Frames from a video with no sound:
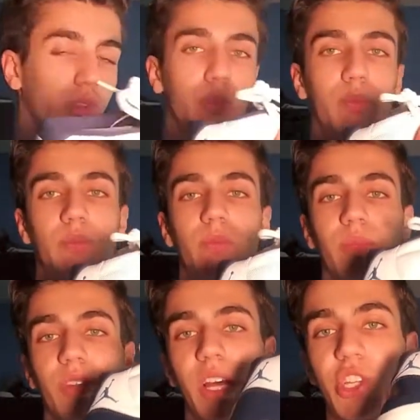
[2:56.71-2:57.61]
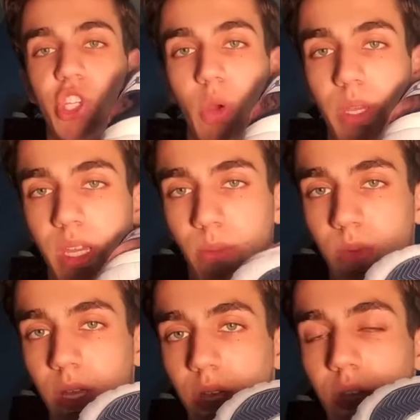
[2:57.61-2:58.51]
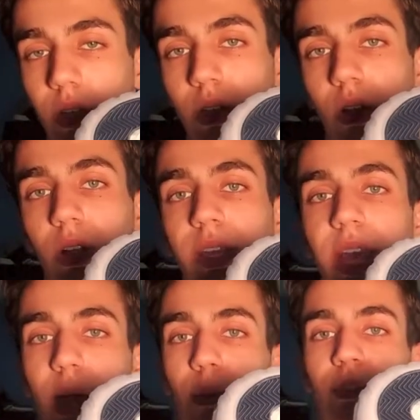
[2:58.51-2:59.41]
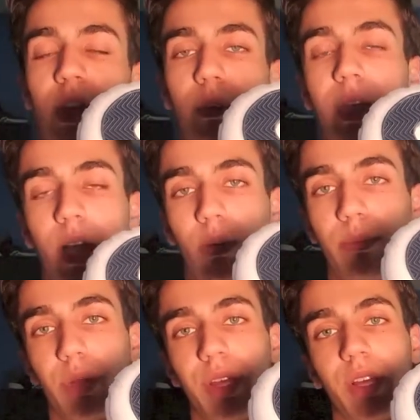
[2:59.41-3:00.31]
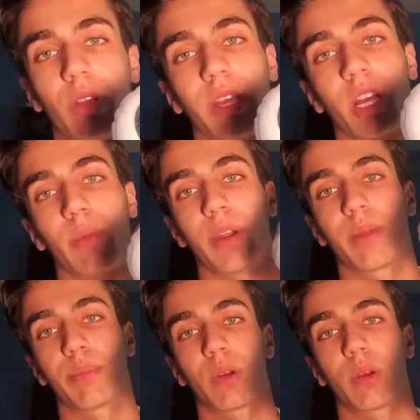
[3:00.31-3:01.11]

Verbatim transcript: It's not showing it on camera, it's coming out pretty clear, but in